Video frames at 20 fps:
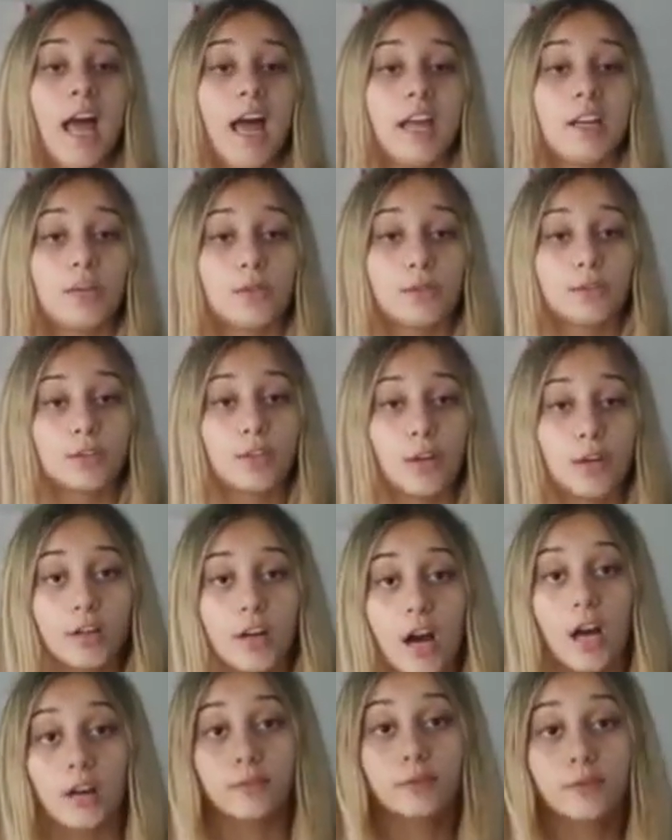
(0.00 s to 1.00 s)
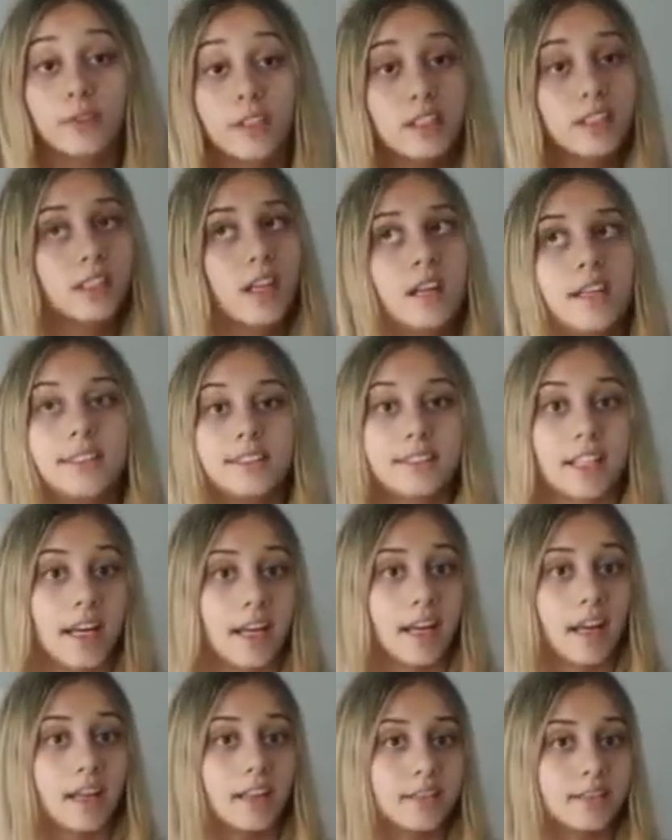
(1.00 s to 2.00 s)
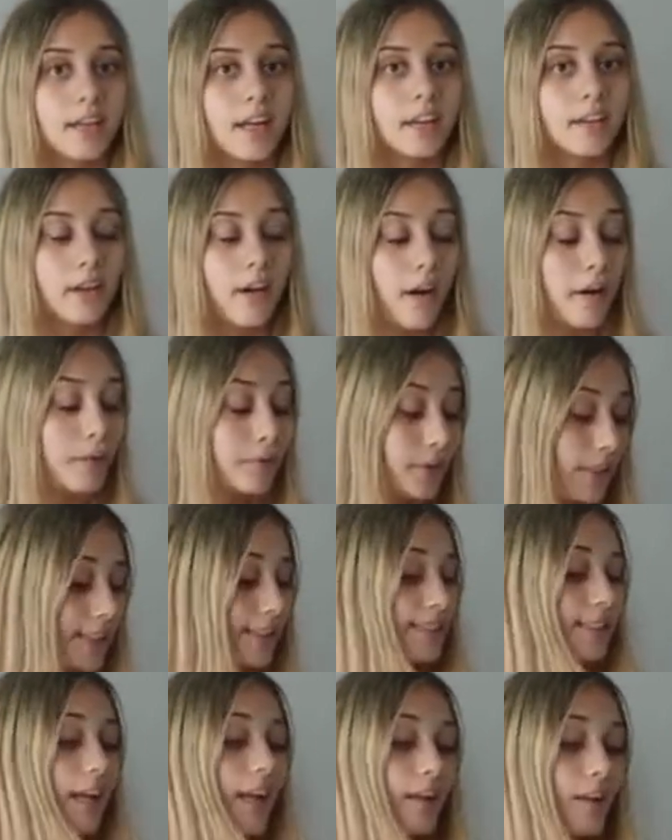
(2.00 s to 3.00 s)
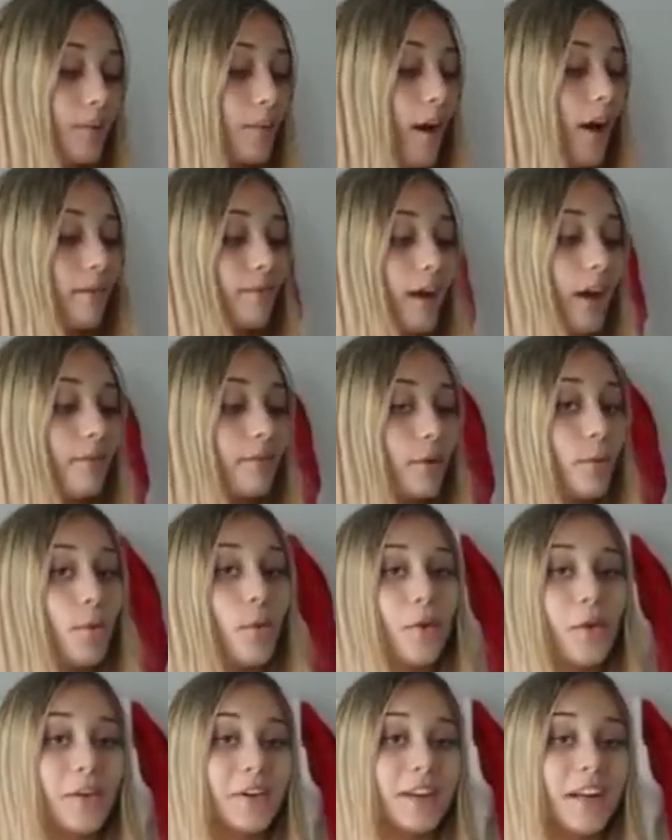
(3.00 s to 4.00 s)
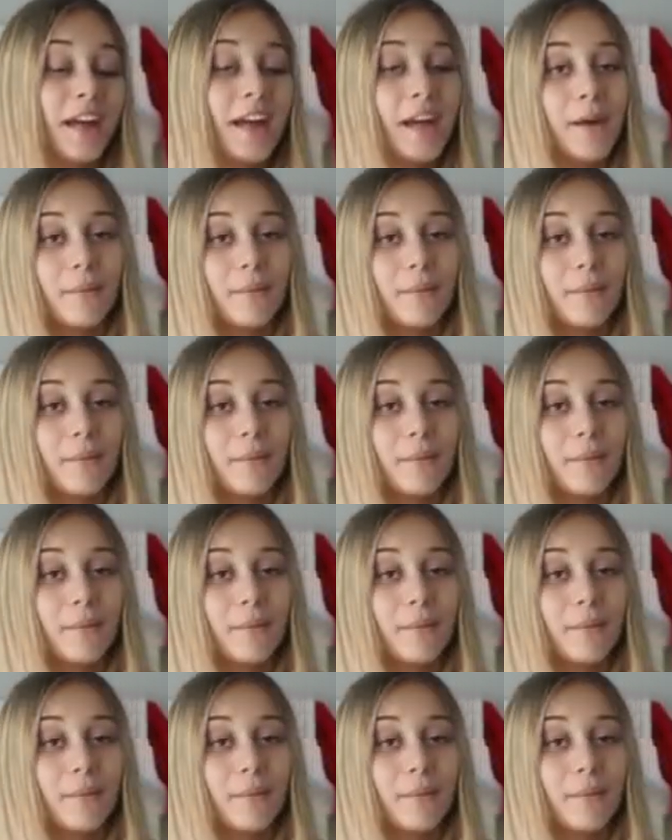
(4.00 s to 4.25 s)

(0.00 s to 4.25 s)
And also comfort, 10 out of 10, comfiest denim I've ever worn.